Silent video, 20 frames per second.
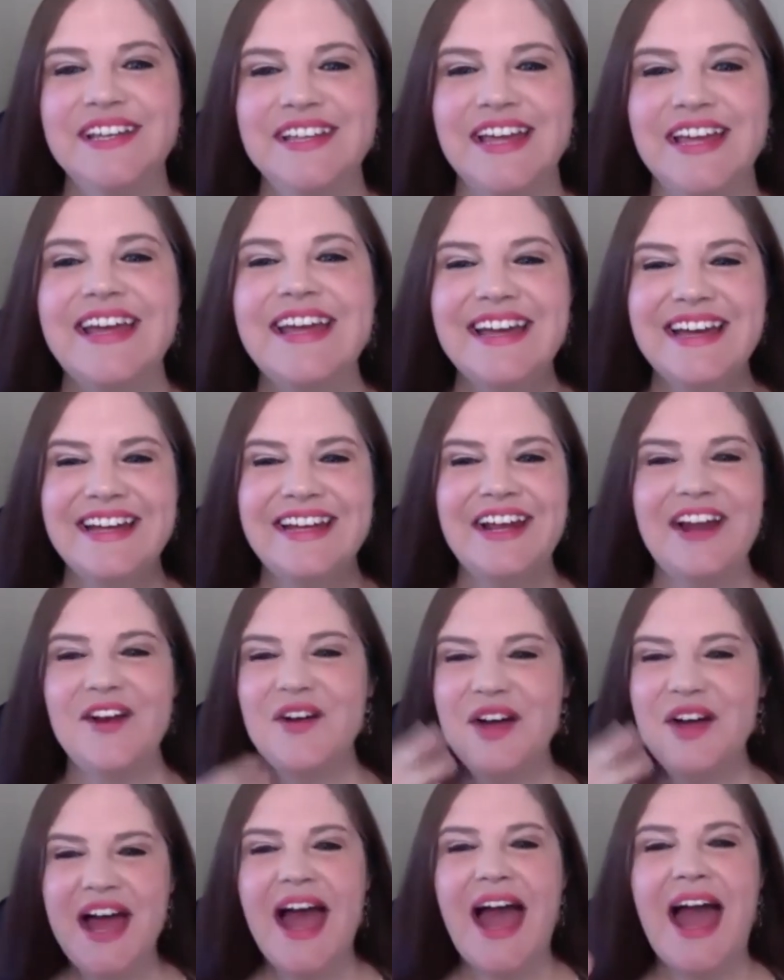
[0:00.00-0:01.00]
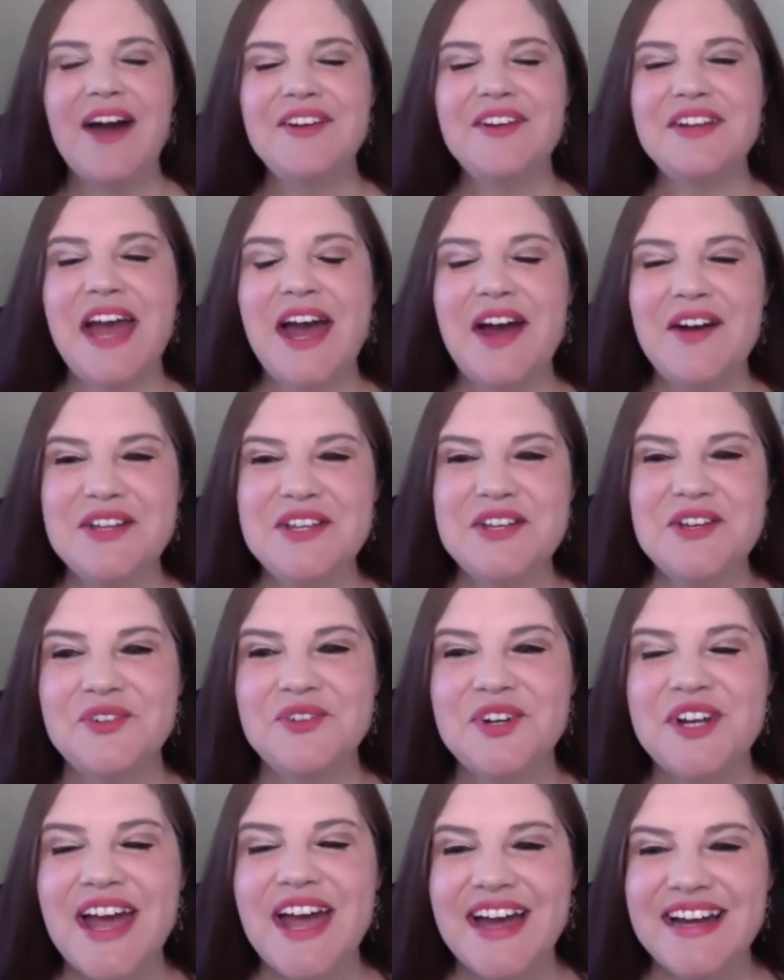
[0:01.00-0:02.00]
Like, you know, how do you
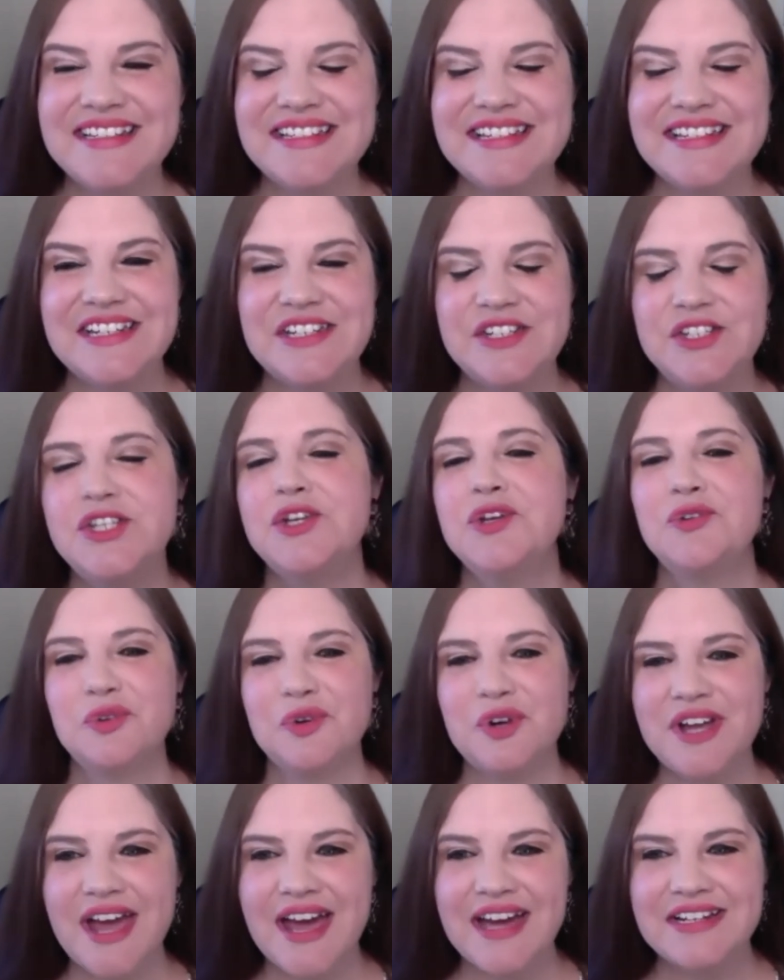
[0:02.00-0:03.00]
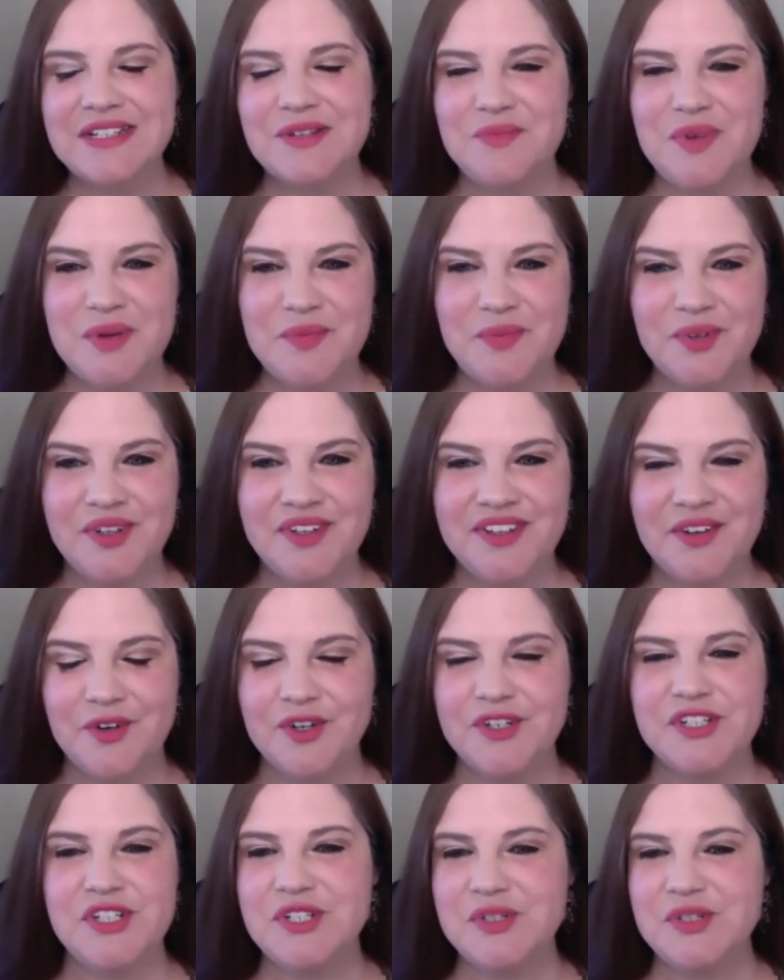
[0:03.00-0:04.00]
react, and do you react to people or
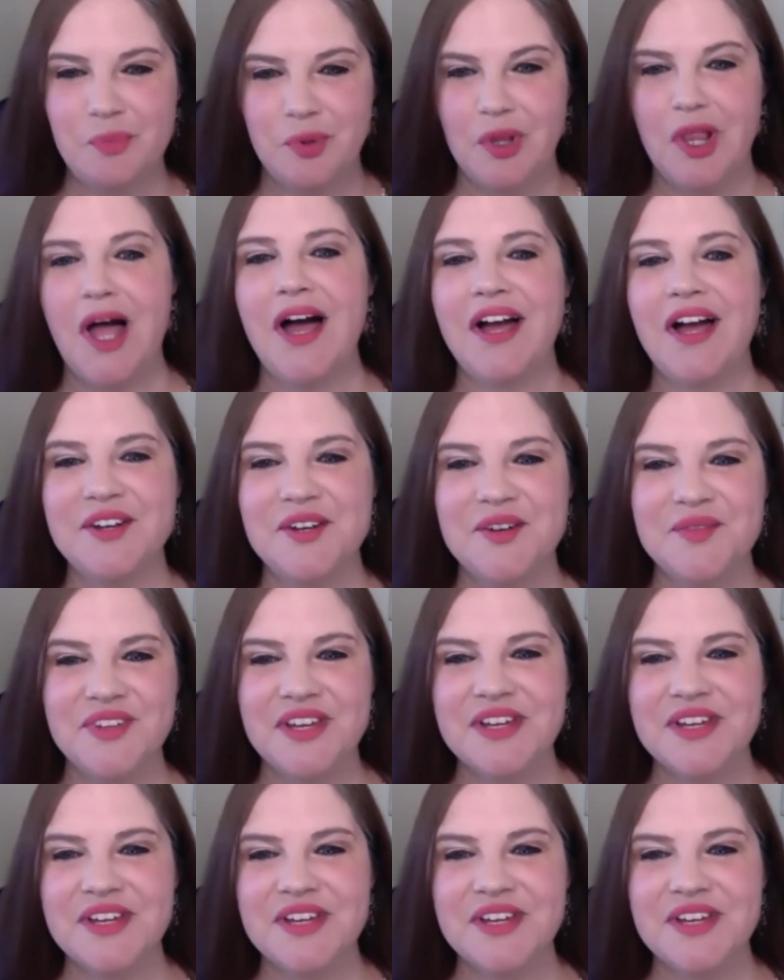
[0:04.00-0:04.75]
do you just block them?